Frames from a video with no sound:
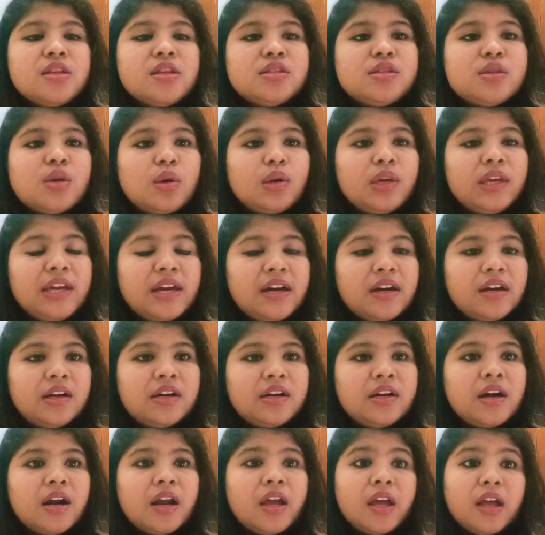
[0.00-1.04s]
So
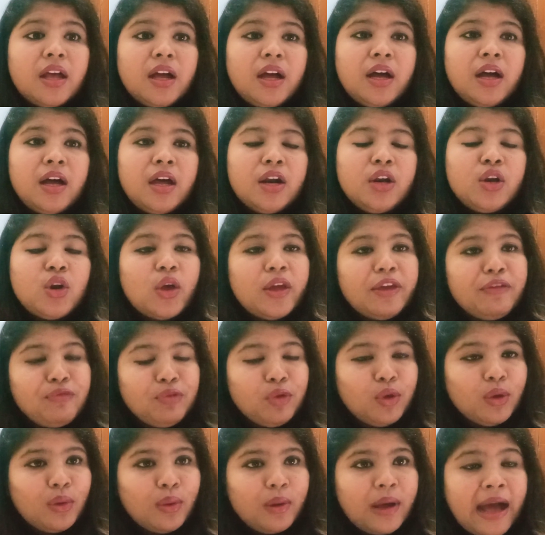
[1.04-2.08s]
here,
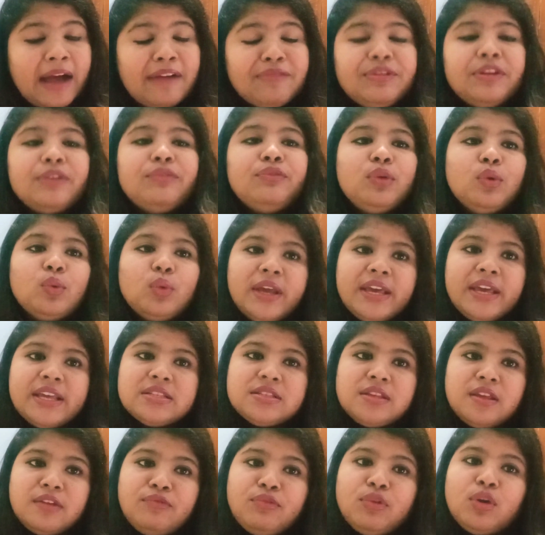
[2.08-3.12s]
if you after few
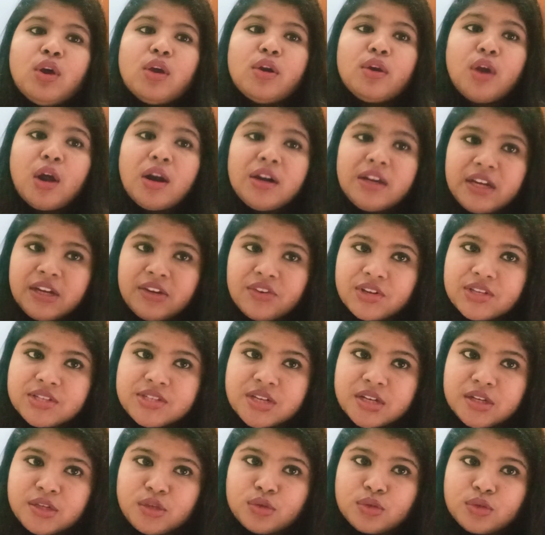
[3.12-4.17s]
days, if you are not
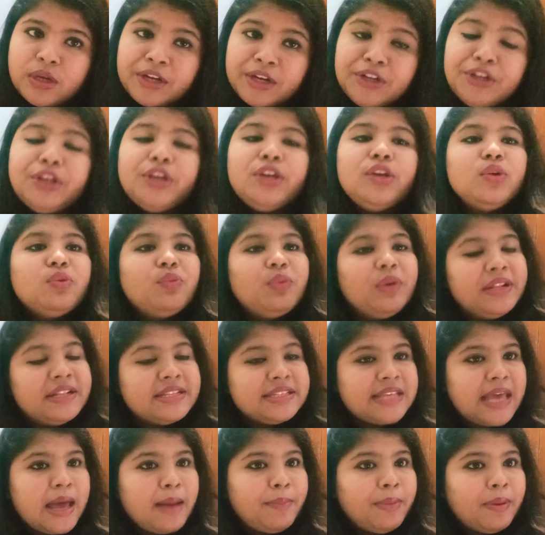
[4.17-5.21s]
interested to continue
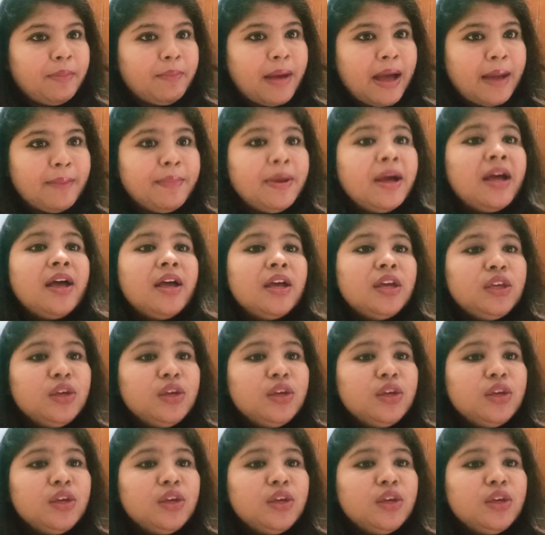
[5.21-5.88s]
in SAP ABAP,